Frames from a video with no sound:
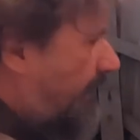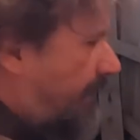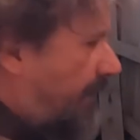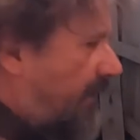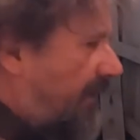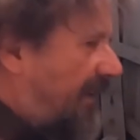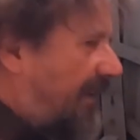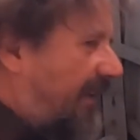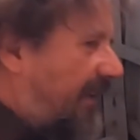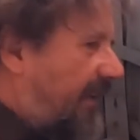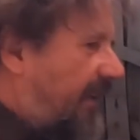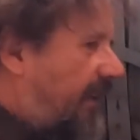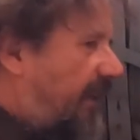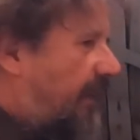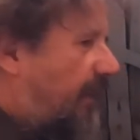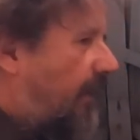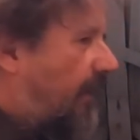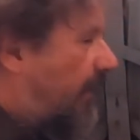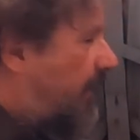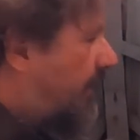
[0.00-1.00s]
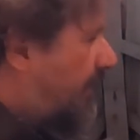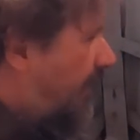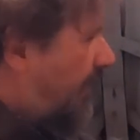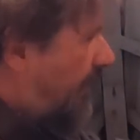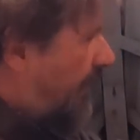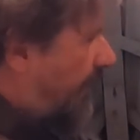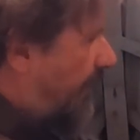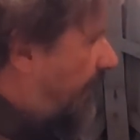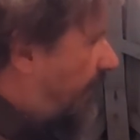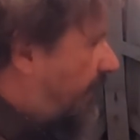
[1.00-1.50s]
about here,
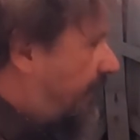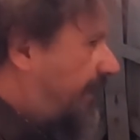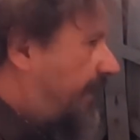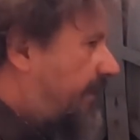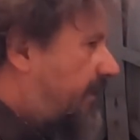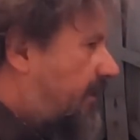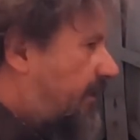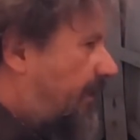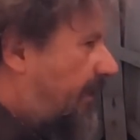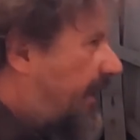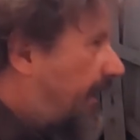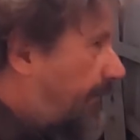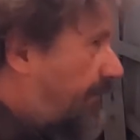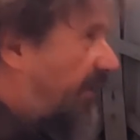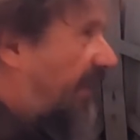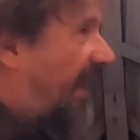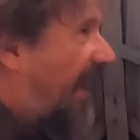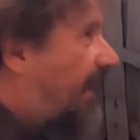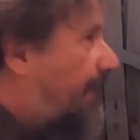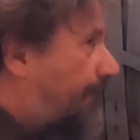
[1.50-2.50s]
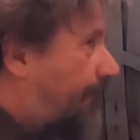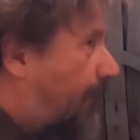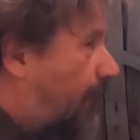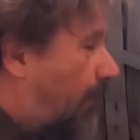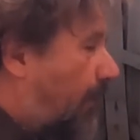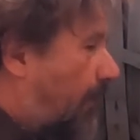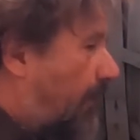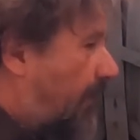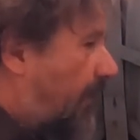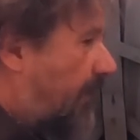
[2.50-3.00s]
there needs to be a
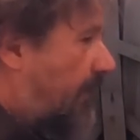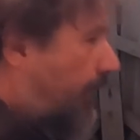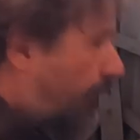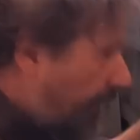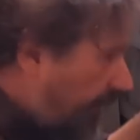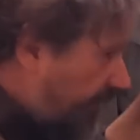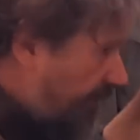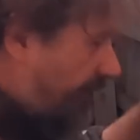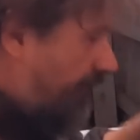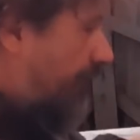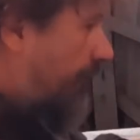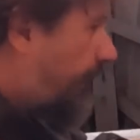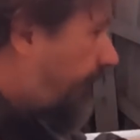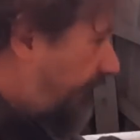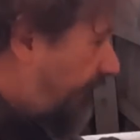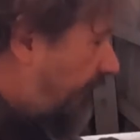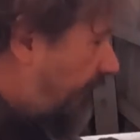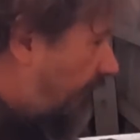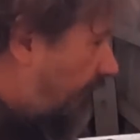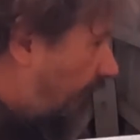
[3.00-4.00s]
platform to rest your feet